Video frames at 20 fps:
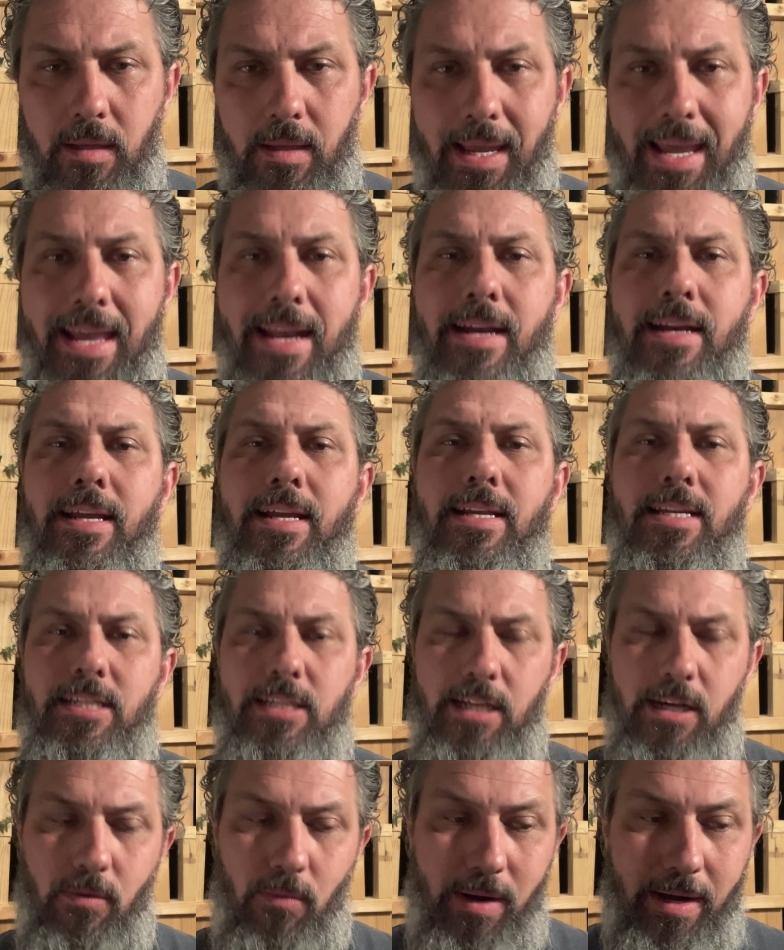in
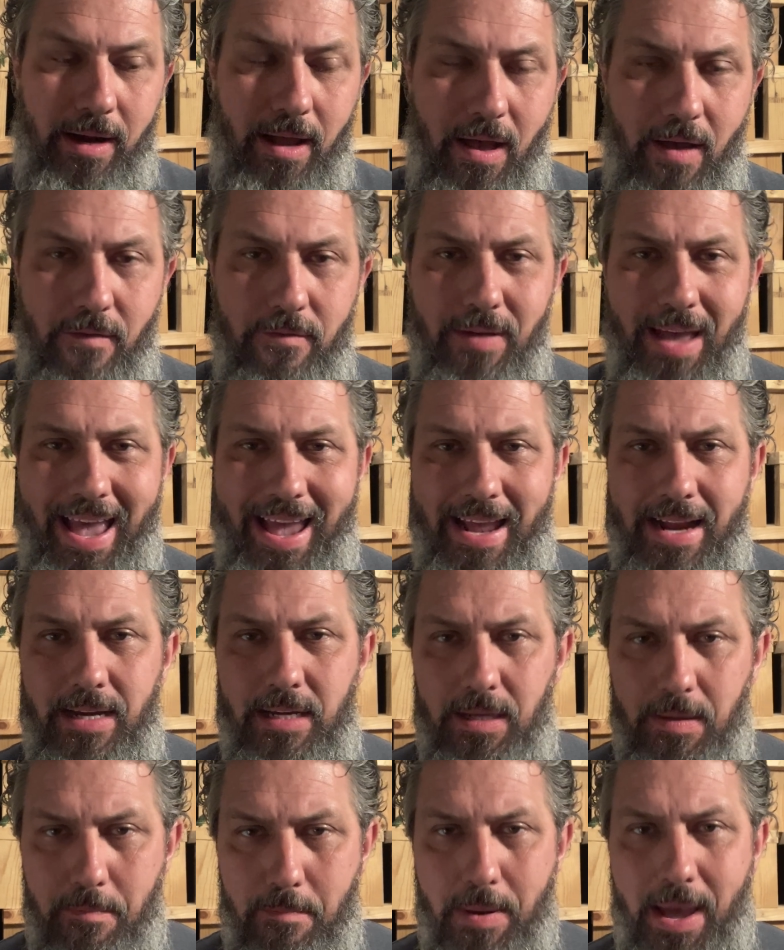considering of a
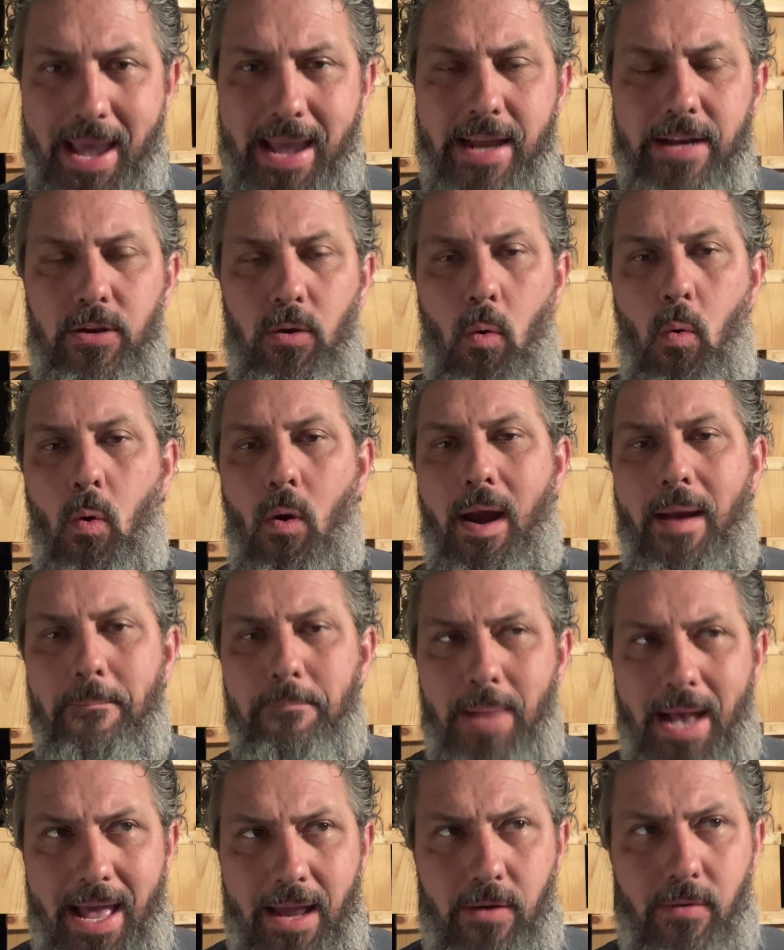debate or a
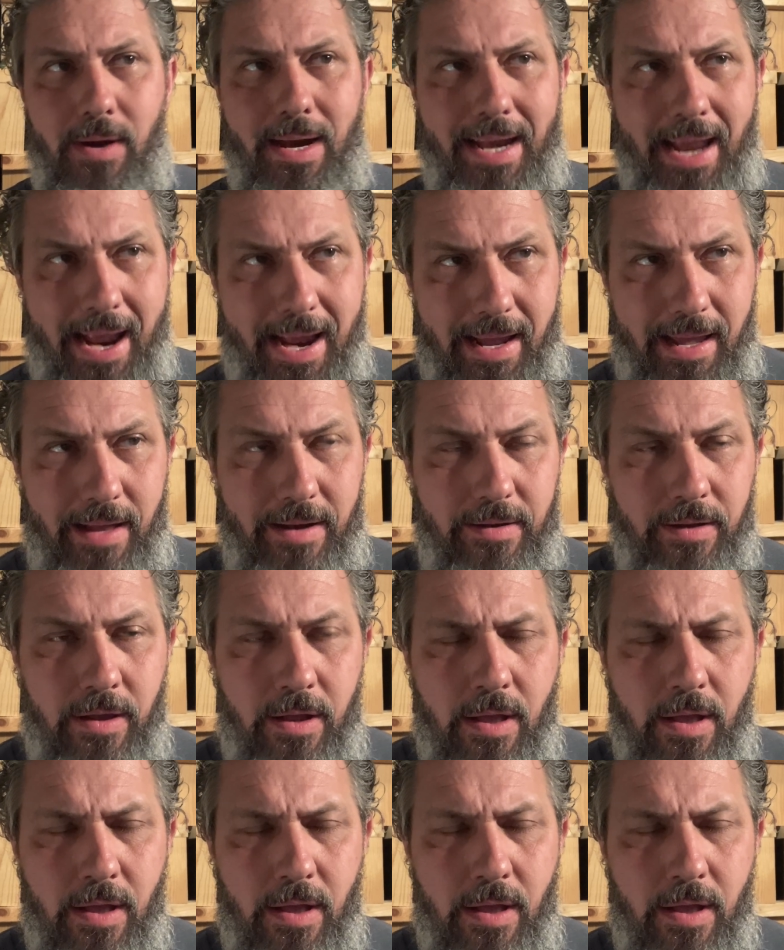matter at hand.